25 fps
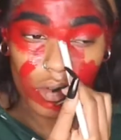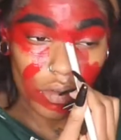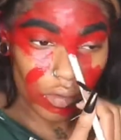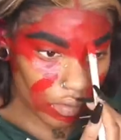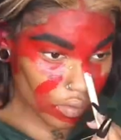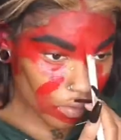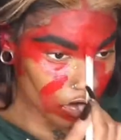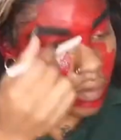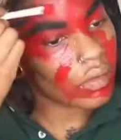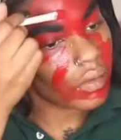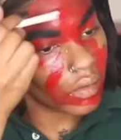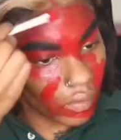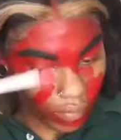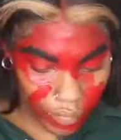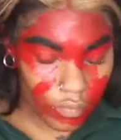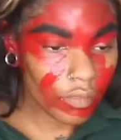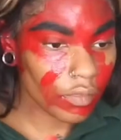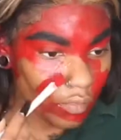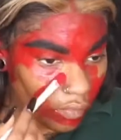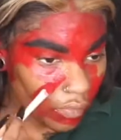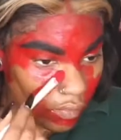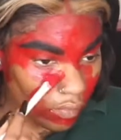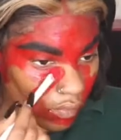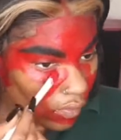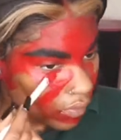You know, the
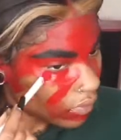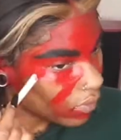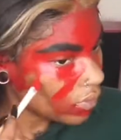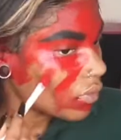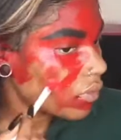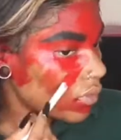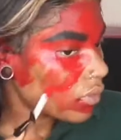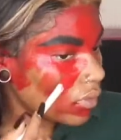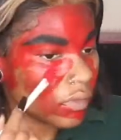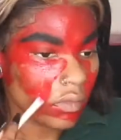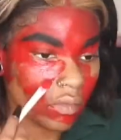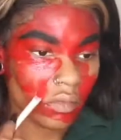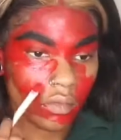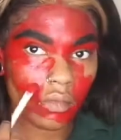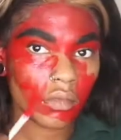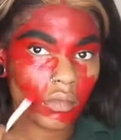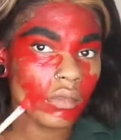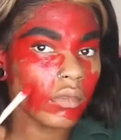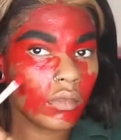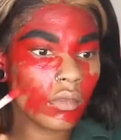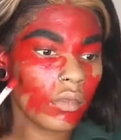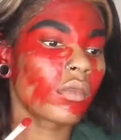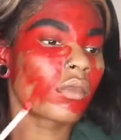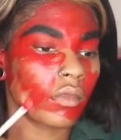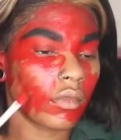sad part is my
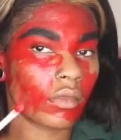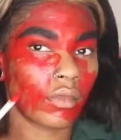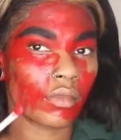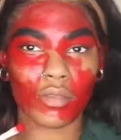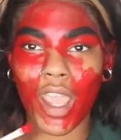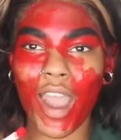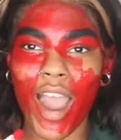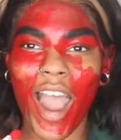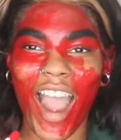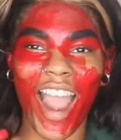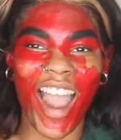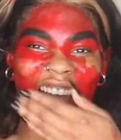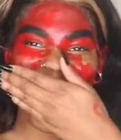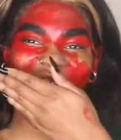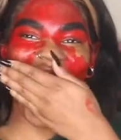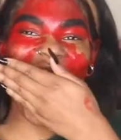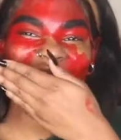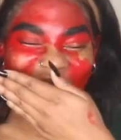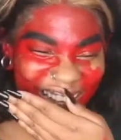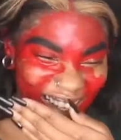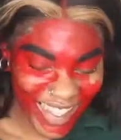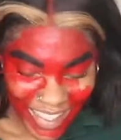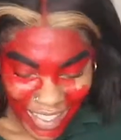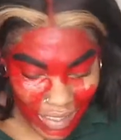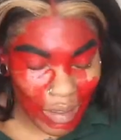skin
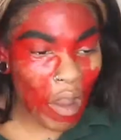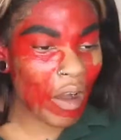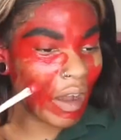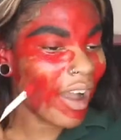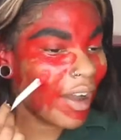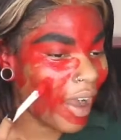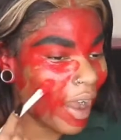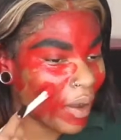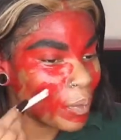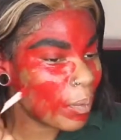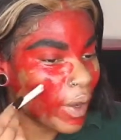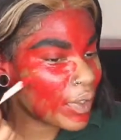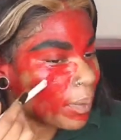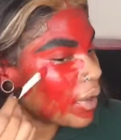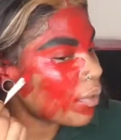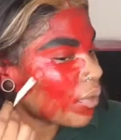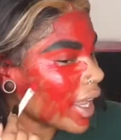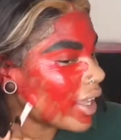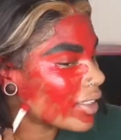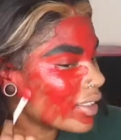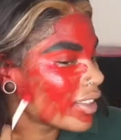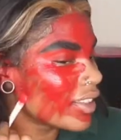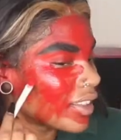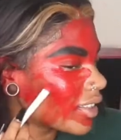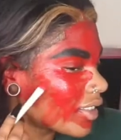typically
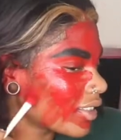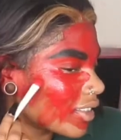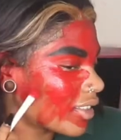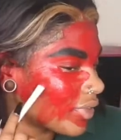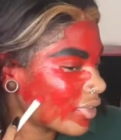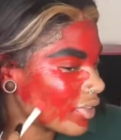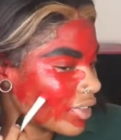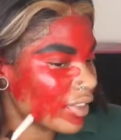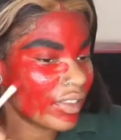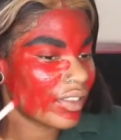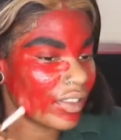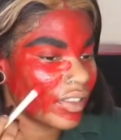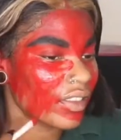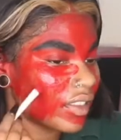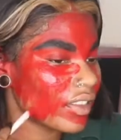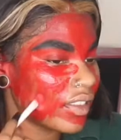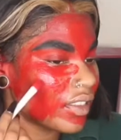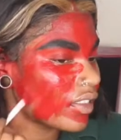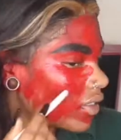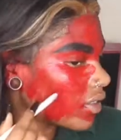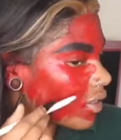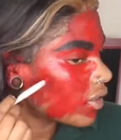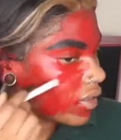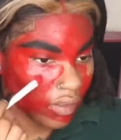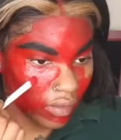doesn't like
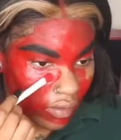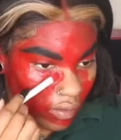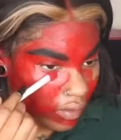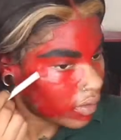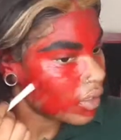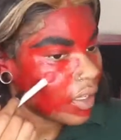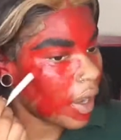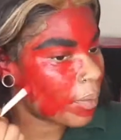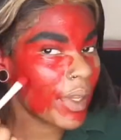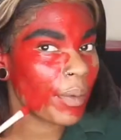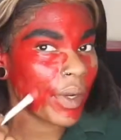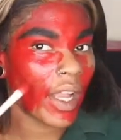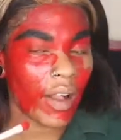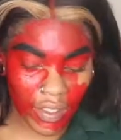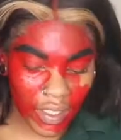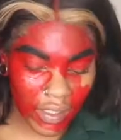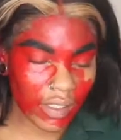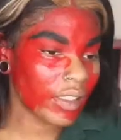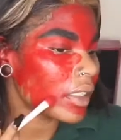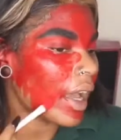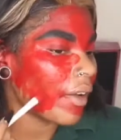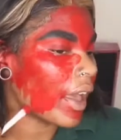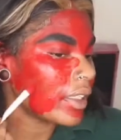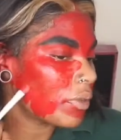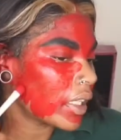foreign
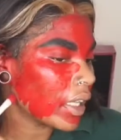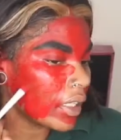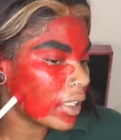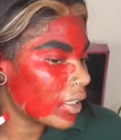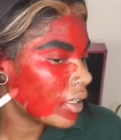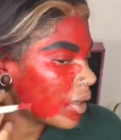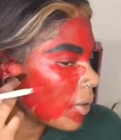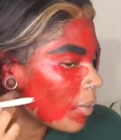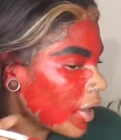objects,